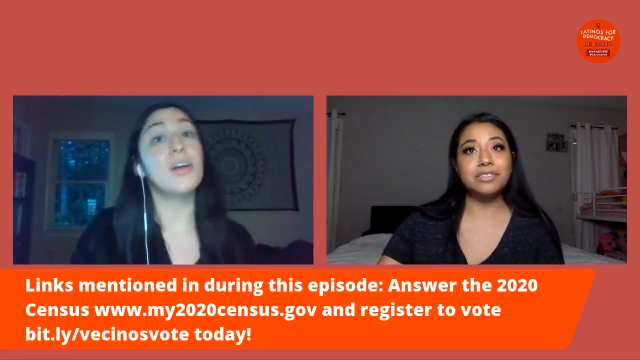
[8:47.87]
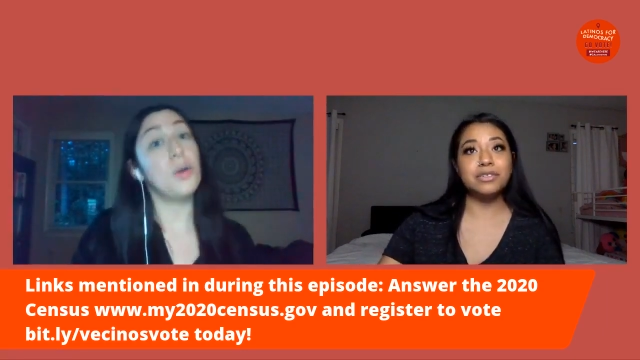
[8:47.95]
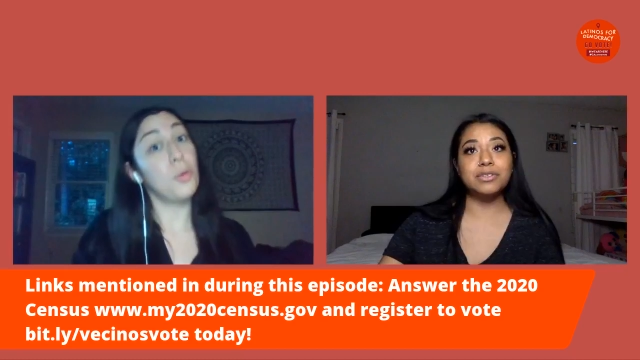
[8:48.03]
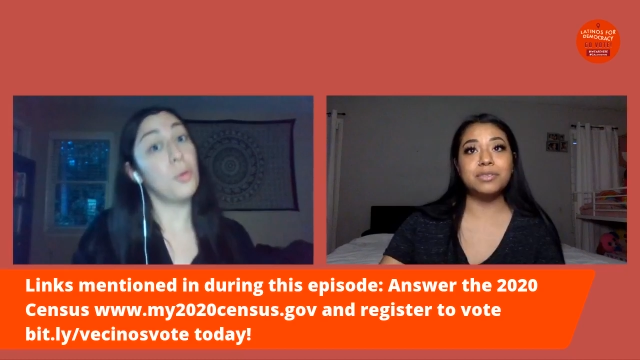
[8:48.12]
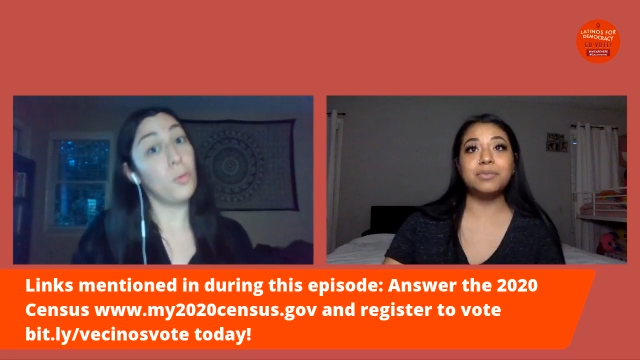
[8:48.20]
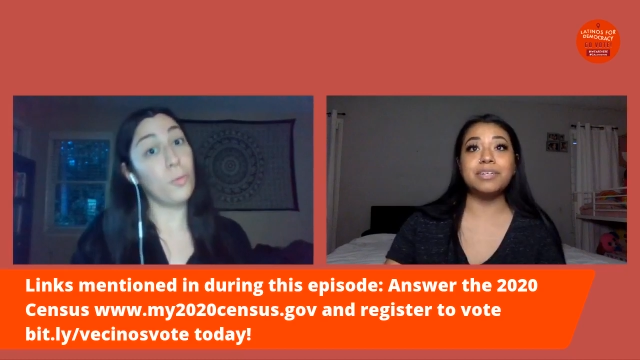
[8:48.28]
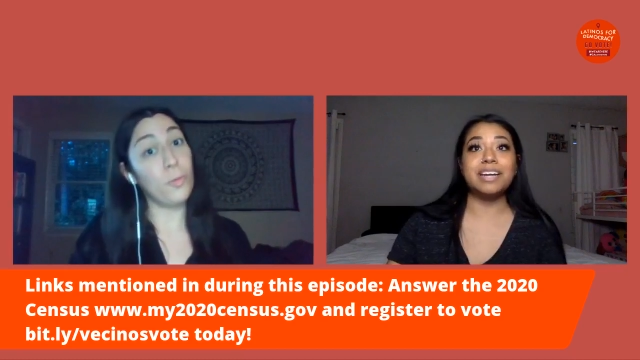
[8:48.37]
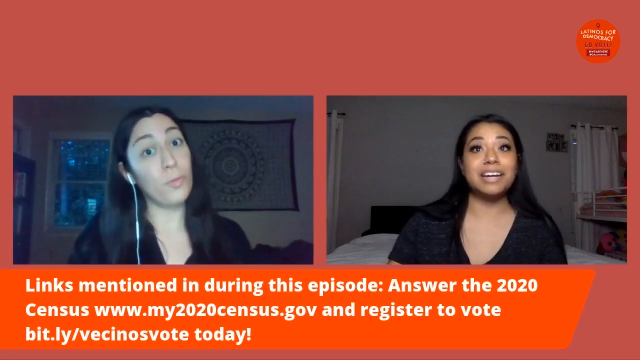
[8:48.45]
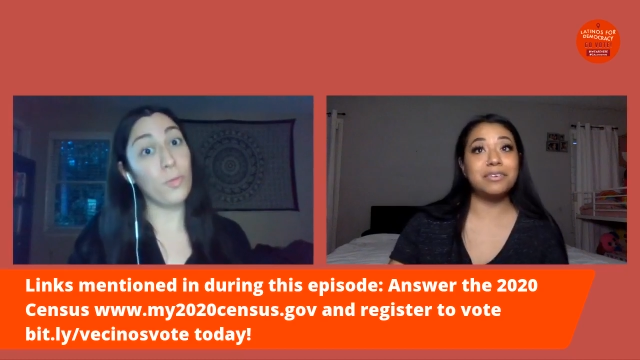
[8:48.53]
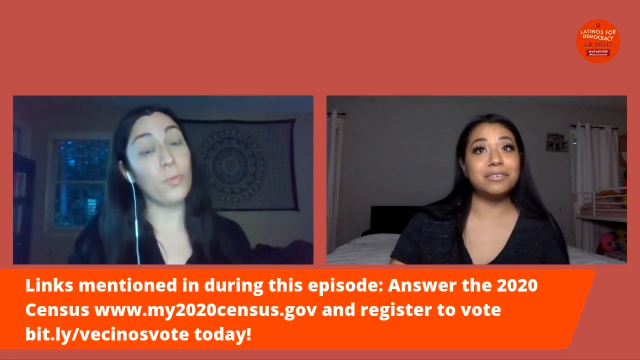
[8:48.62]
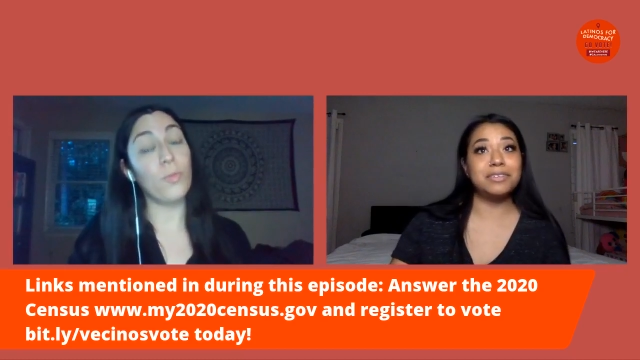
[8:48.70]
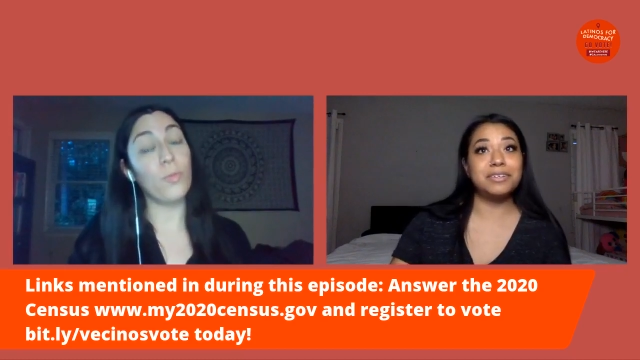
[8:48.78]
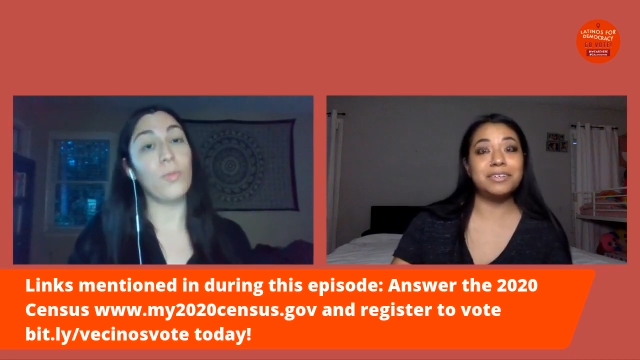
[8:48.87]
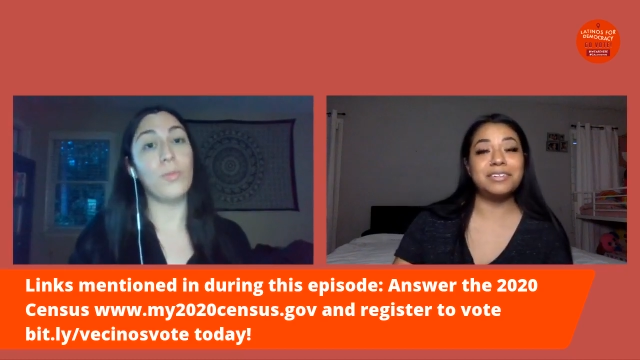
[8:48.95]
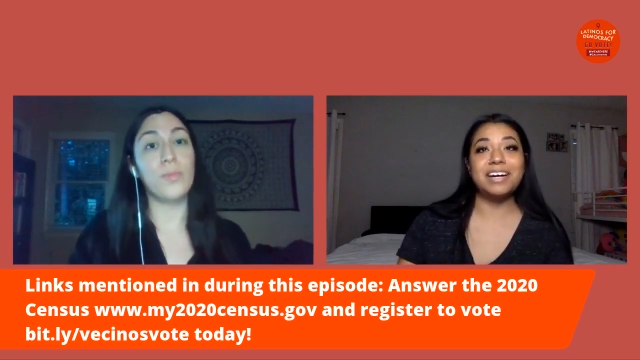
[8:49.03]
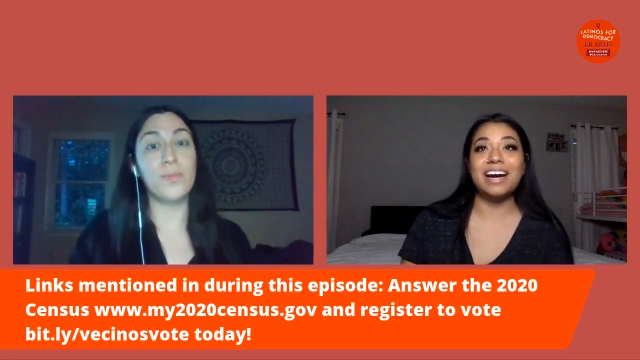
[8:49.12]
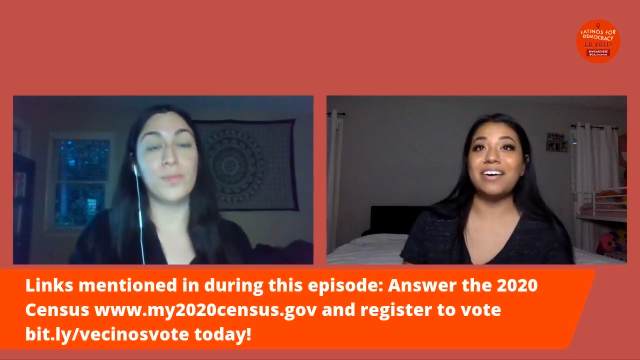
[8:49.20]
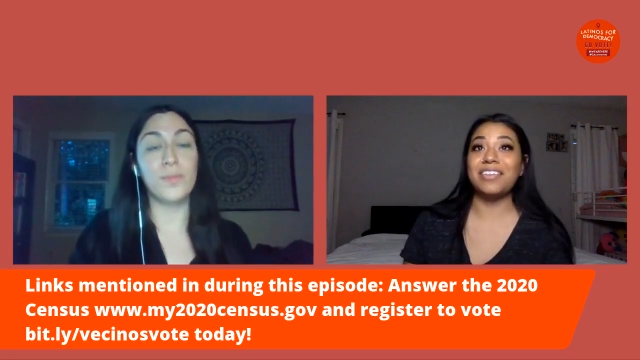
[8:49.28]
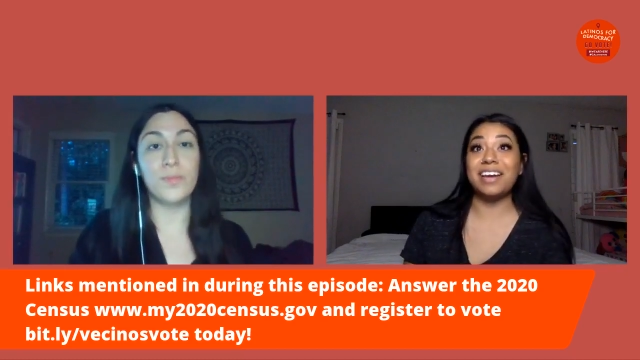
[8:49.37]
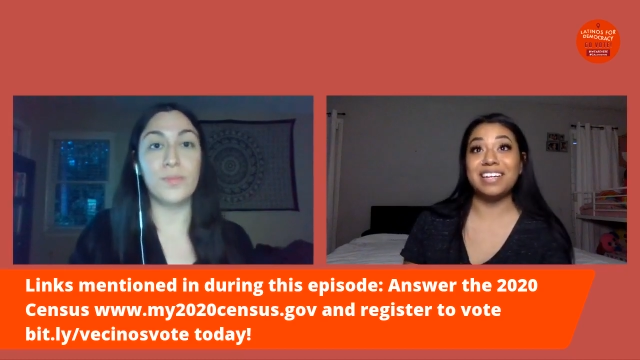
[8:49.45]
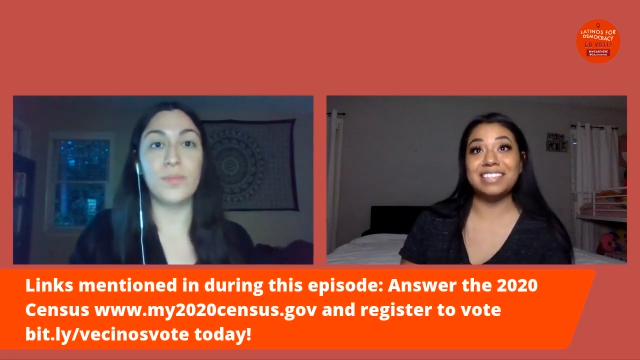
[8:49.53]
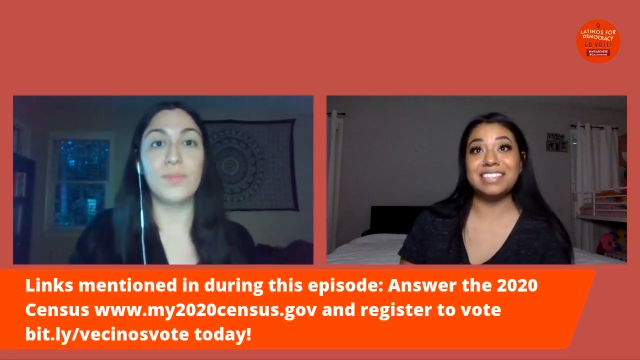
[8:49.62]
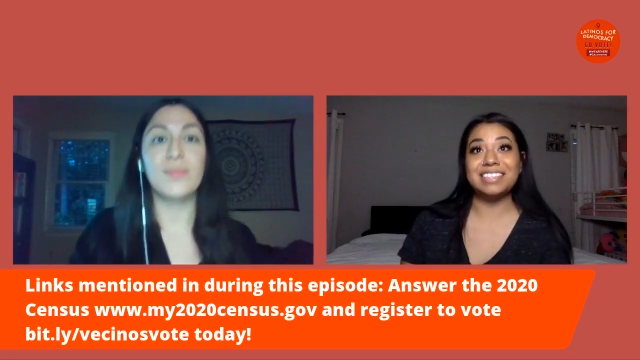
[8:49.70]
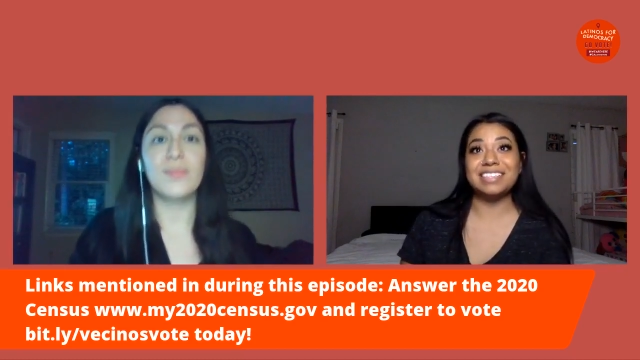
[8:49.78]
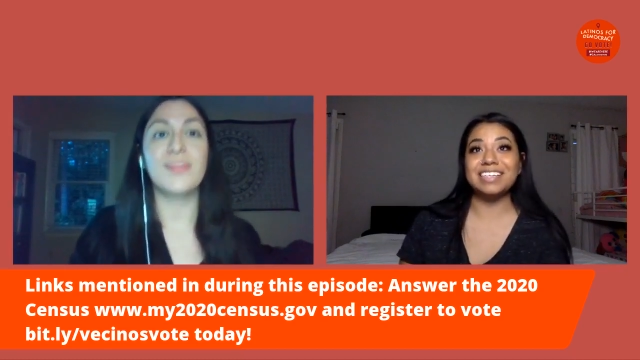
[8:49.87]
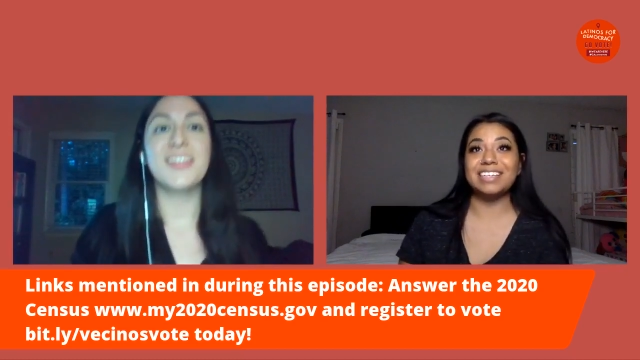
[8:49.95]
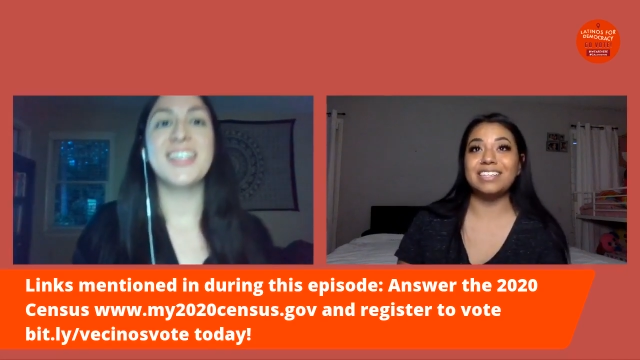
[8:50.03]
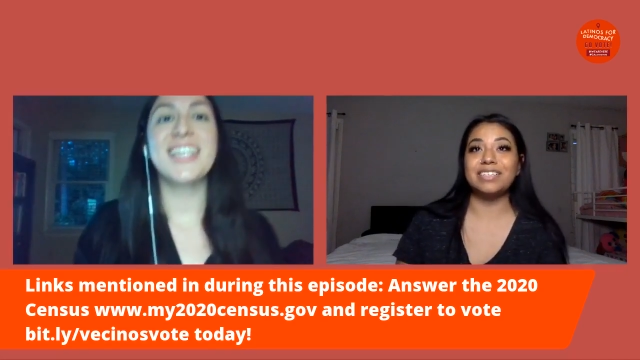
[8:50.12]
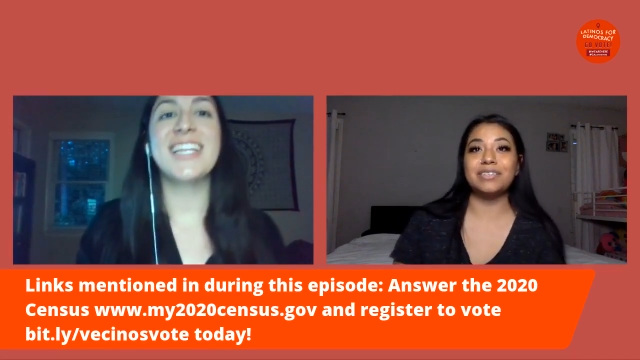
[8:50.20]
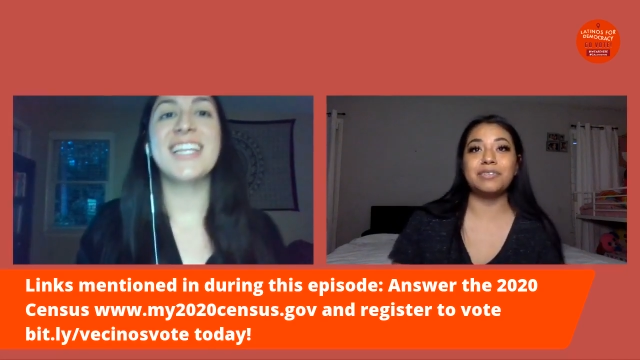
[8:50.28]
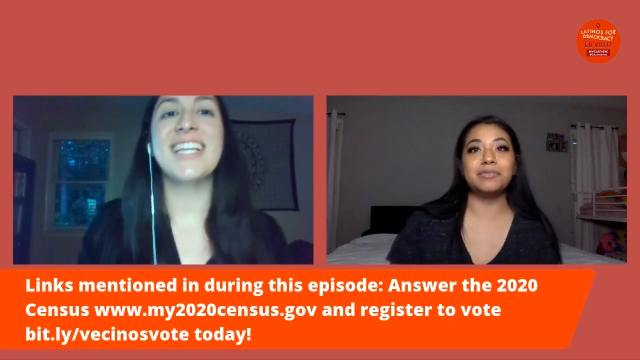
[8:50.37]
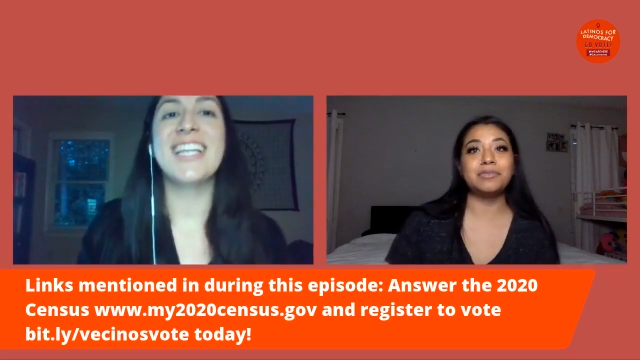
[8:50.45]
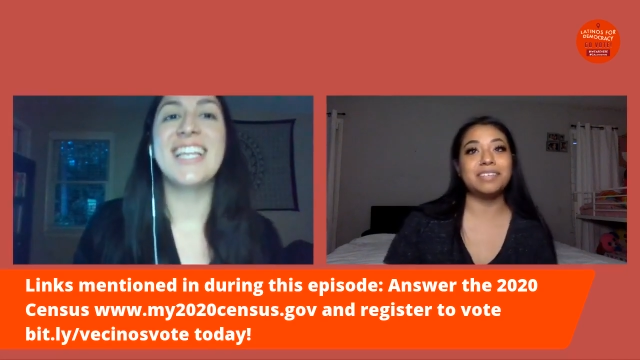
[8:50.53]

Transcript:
Speaker 1: um, years old, but I don't know how that's